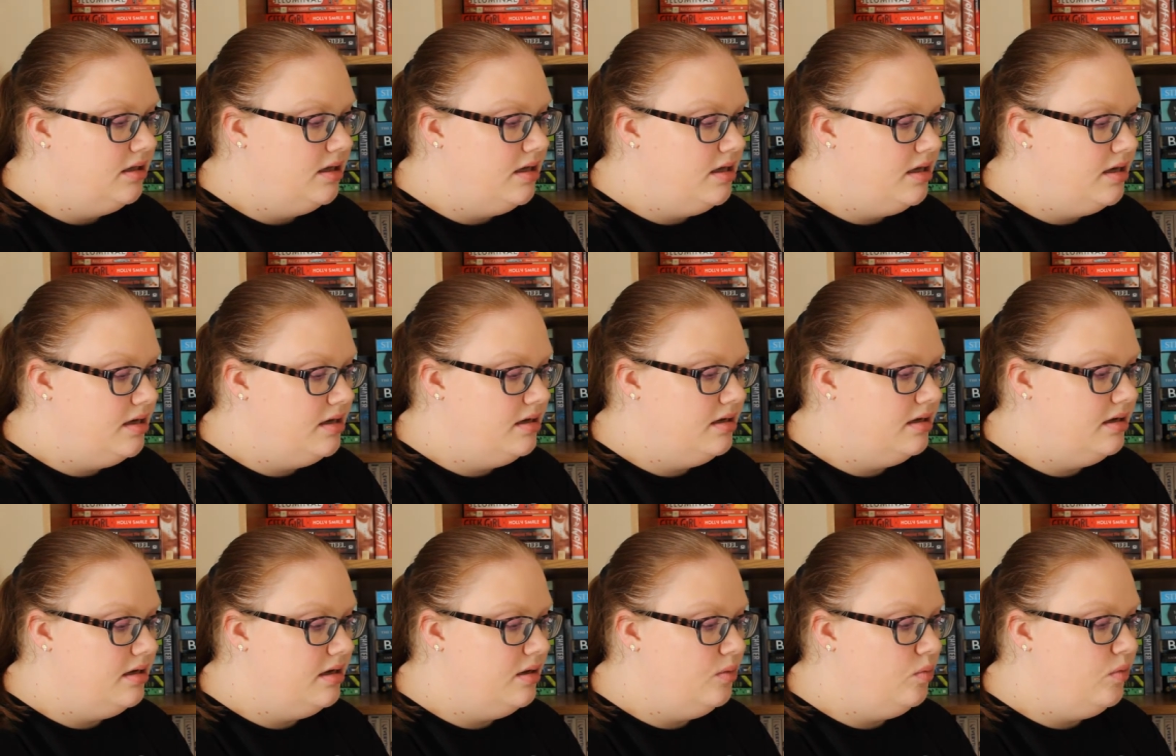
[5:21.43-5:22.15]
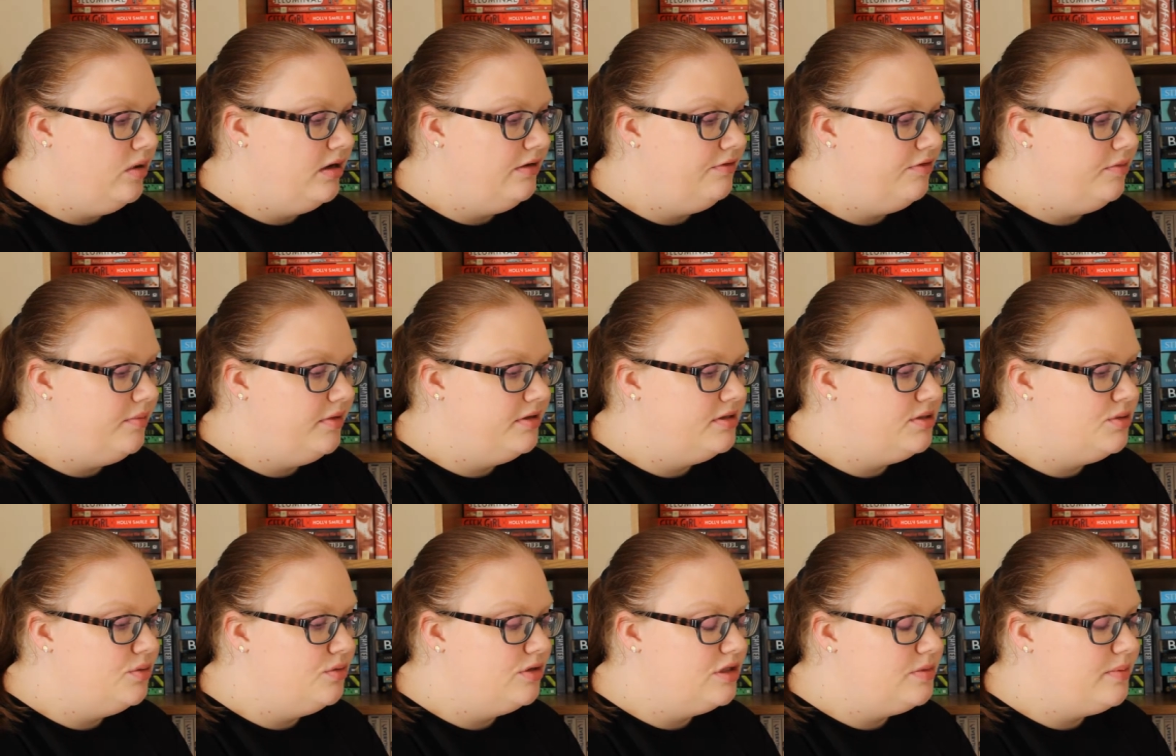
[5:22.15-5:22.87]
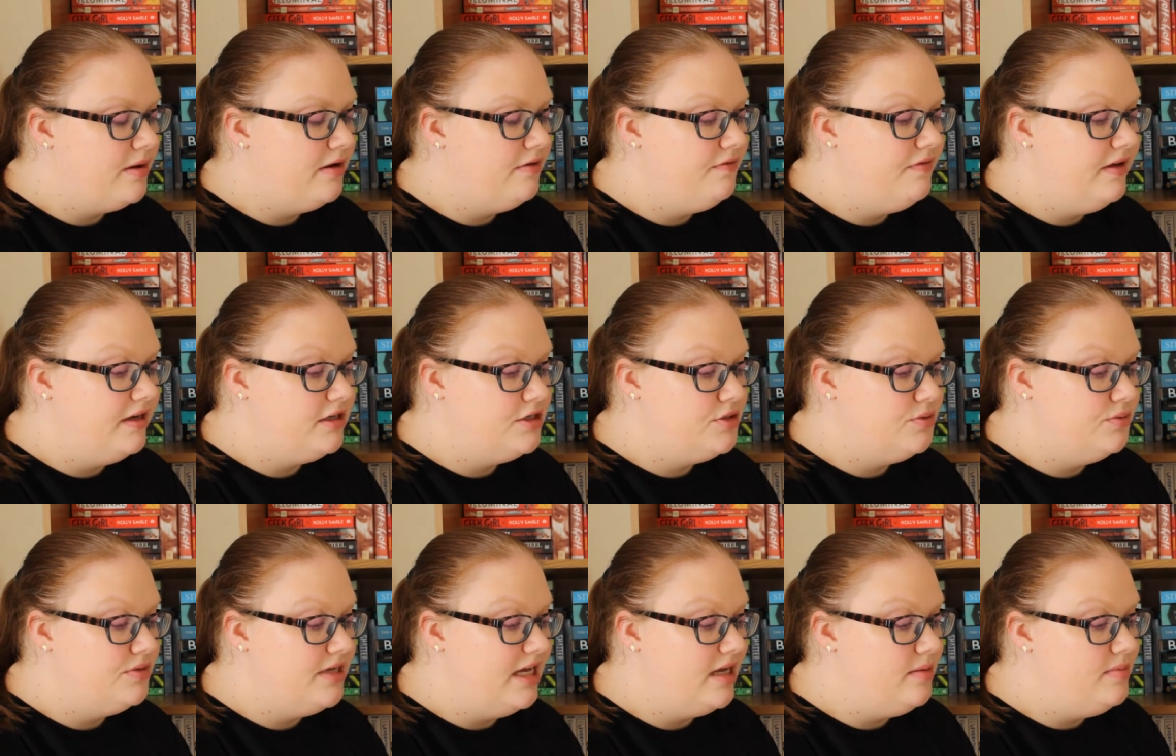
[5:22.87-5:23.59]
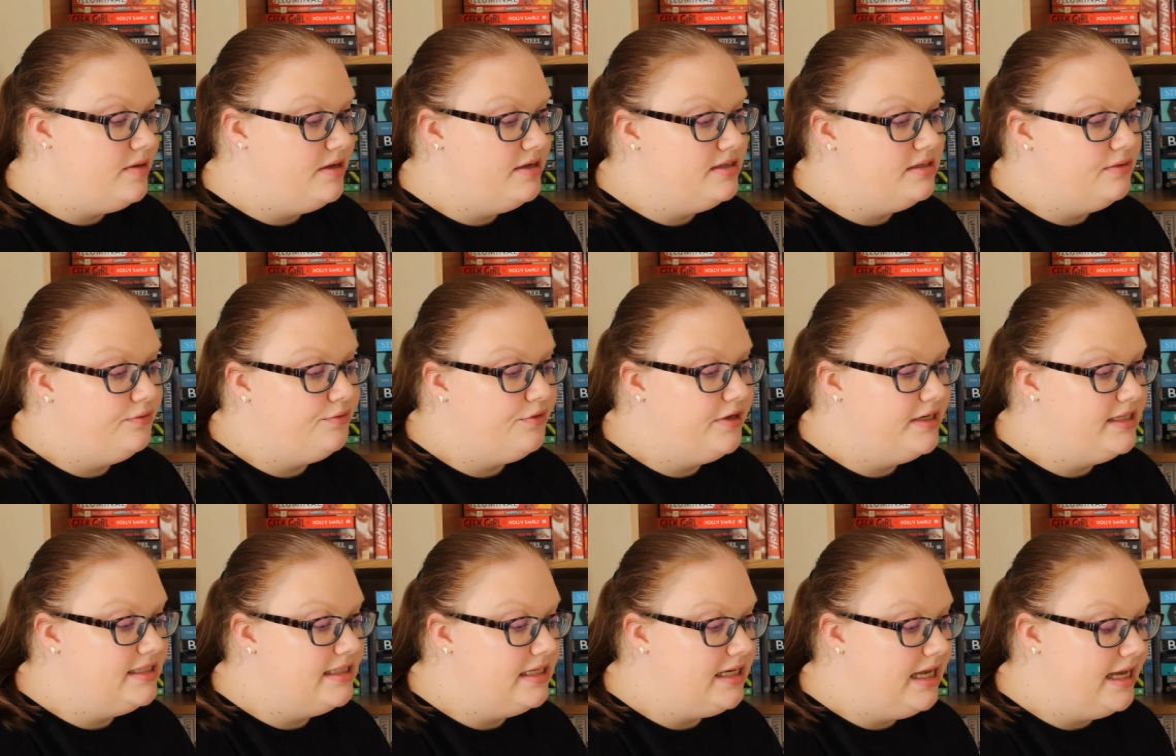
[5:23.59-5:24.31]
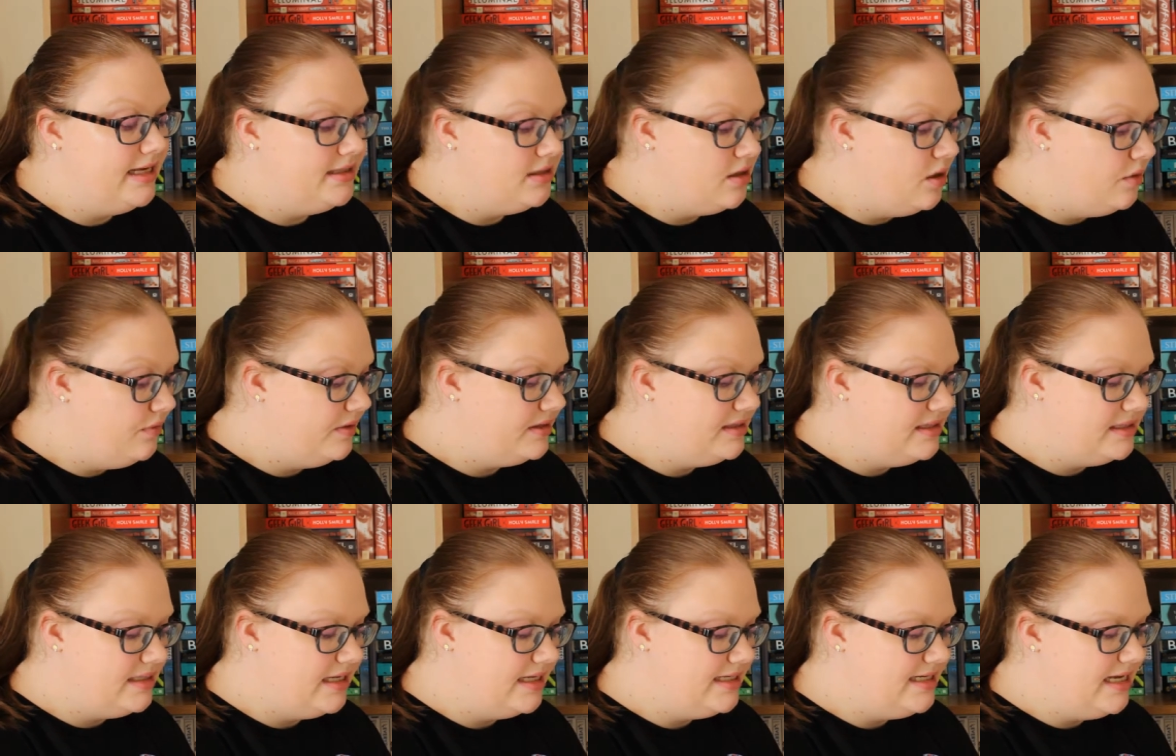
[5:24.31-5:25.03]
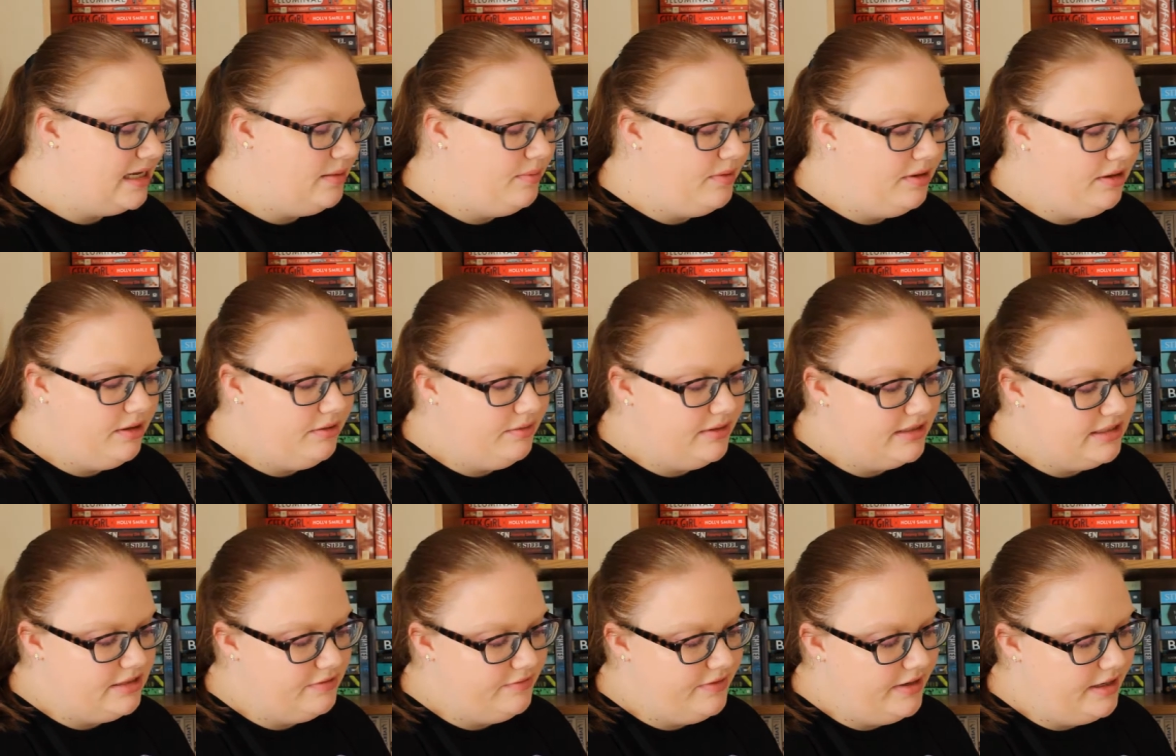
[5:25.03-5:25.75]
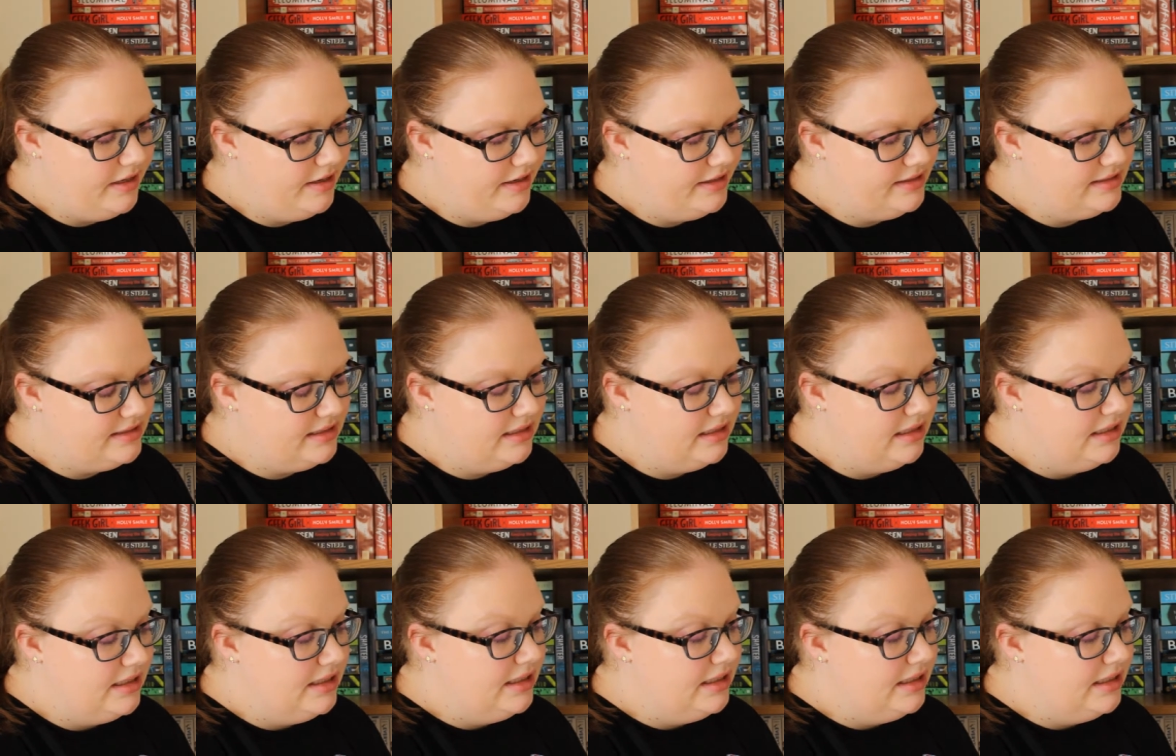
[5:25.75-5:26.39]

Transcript: Uh, one of the most talked about fictional debuts of recent years. Oh, this is her debut. I didn't realise.